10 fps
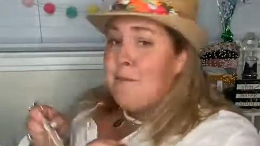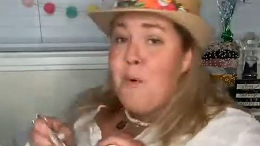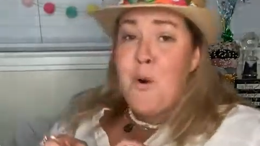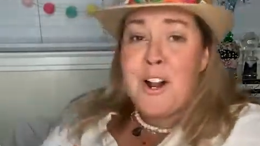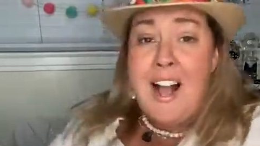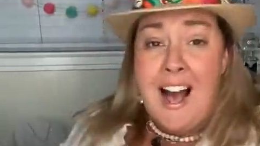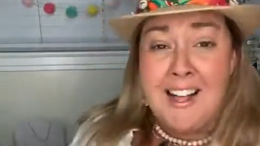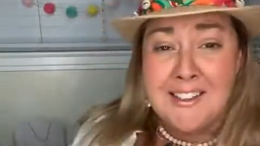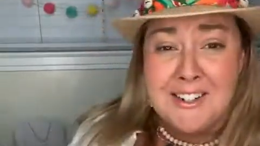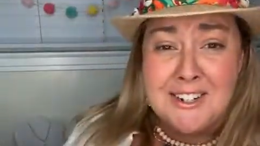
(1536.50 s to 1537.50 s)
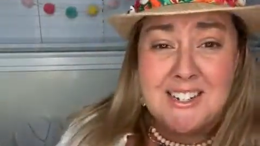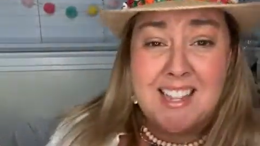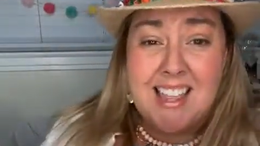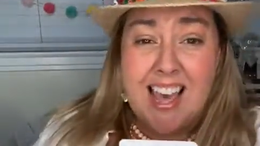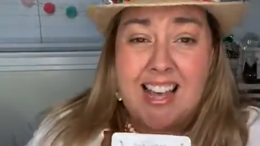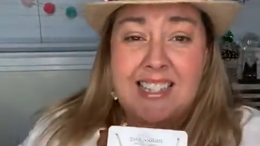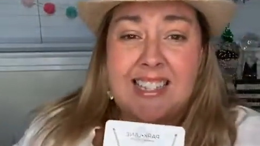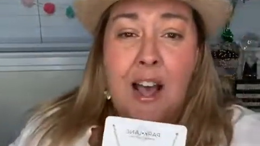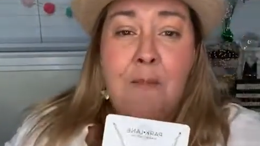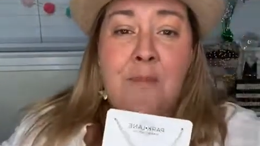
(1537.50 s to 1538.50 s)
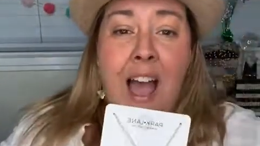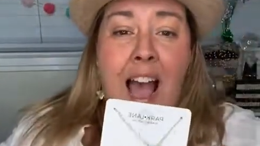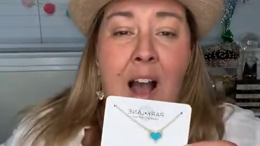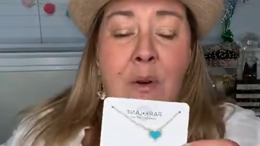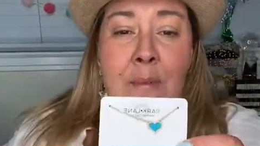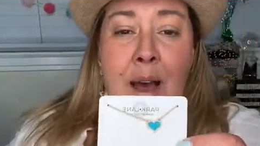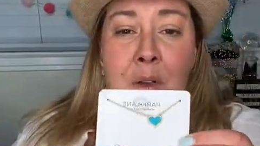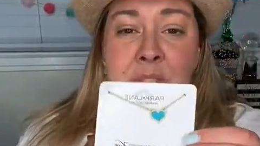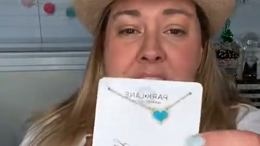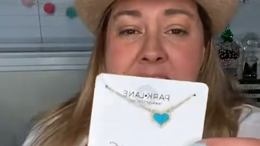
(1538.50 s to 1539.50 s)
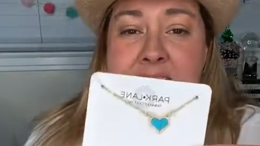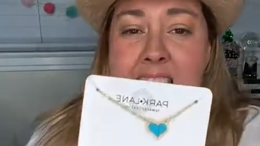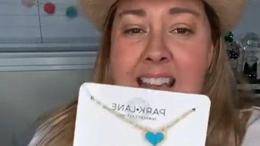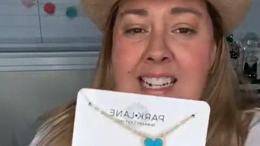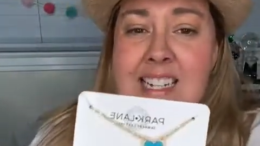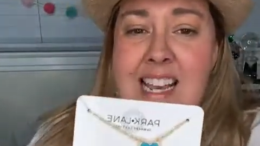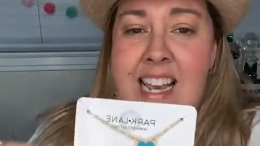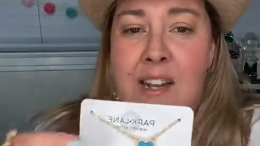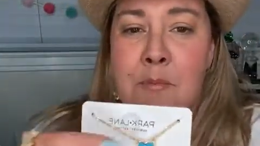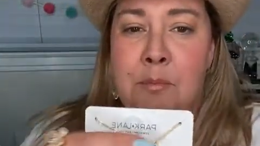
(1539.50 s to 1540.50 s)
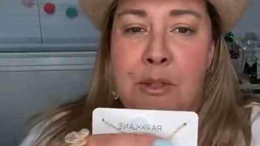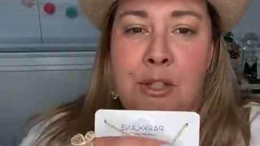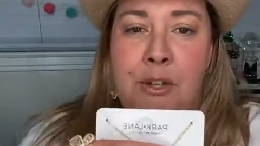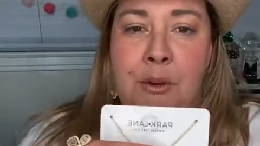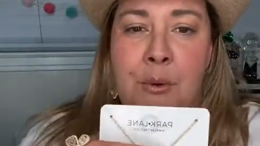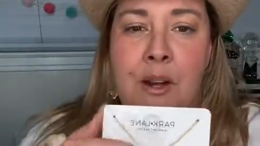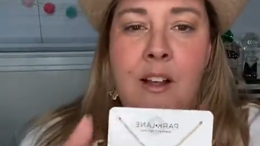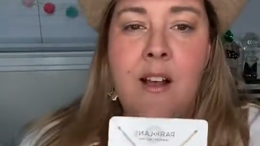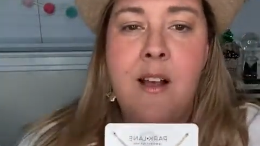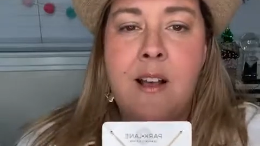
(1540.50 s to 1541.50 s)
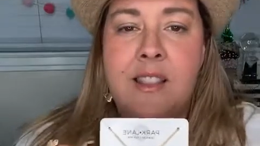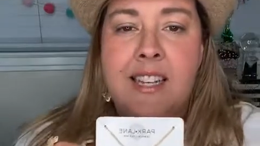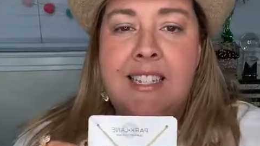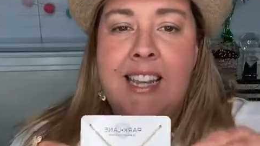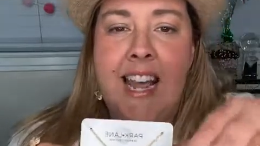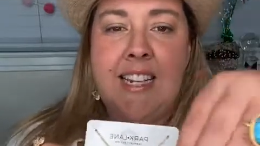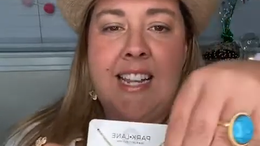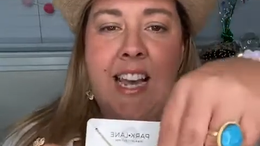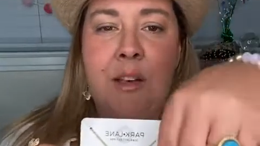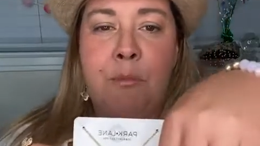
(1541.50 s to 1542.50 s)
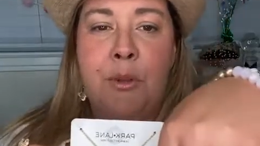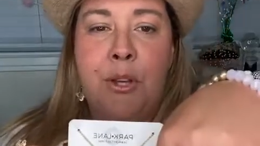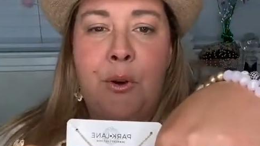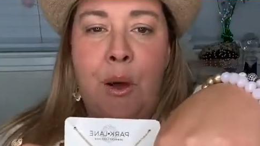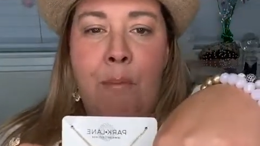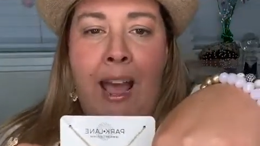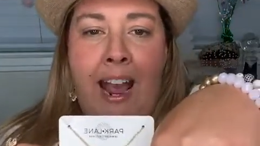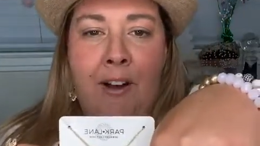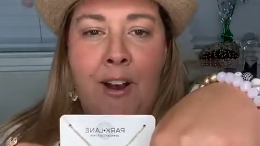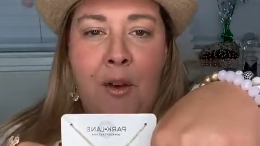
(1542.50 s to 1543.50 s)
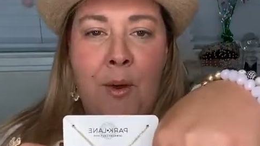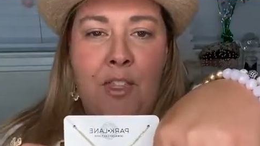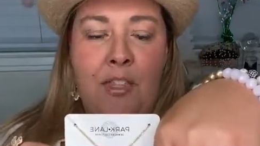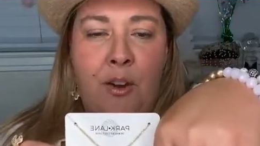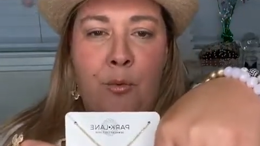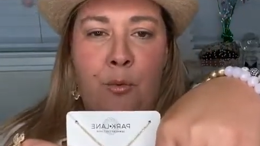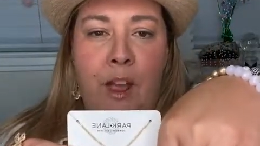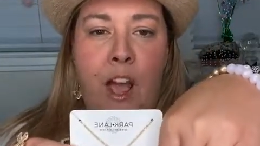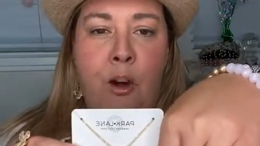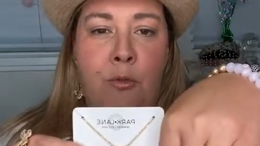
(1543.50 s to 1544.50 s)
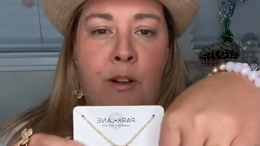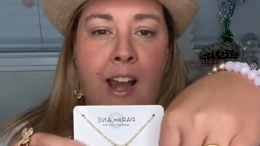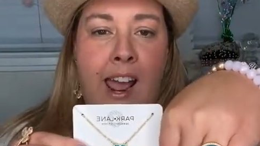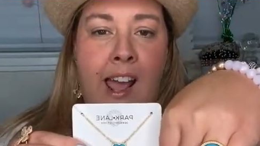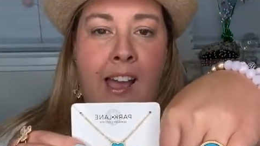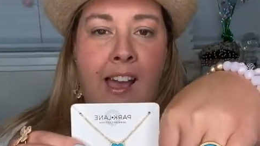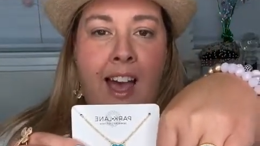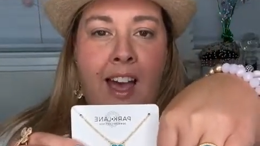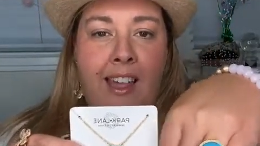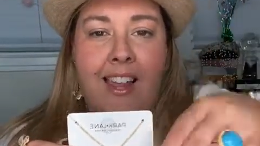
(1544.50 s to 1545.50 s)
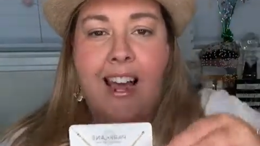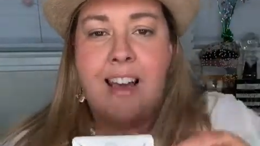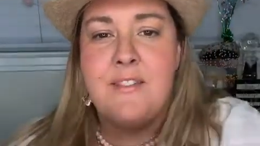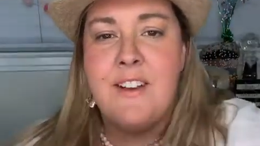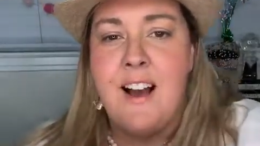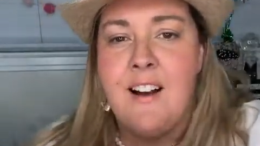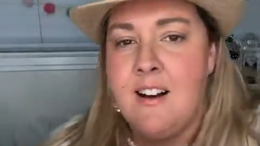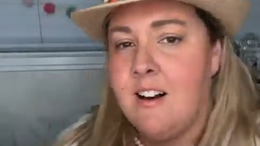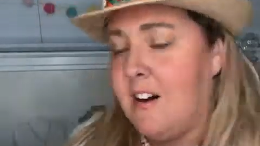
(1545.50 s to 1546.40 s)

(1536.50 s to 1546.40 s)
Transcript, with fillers: some more color to this. How about the dandy in blue? The dandy in blue, pair it with the Rio ring that I've got